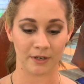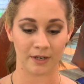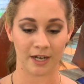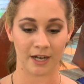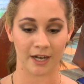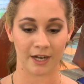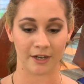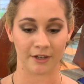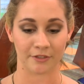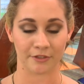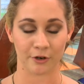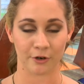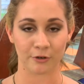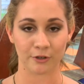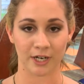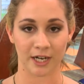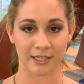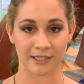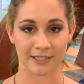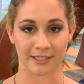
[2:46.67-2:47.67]

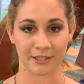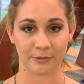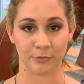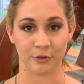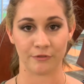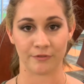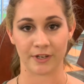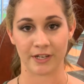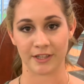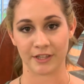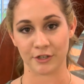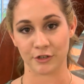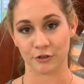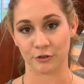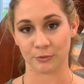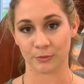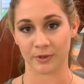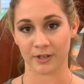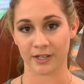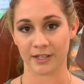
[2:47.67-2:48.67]
Godzilla movie and the
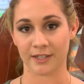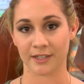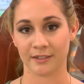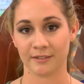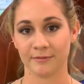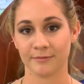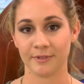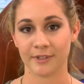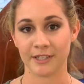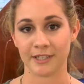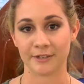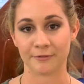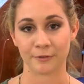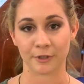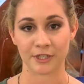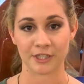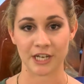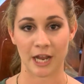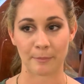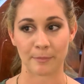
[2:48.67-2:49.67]
new one, and the
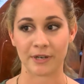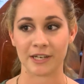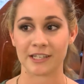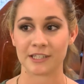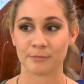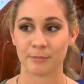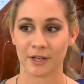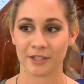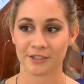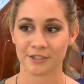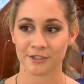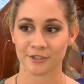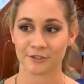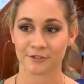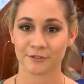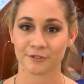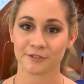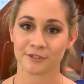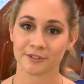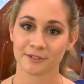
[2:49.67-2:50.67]
different Japanese
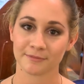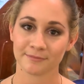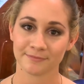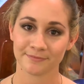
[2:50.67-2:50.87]
monsters.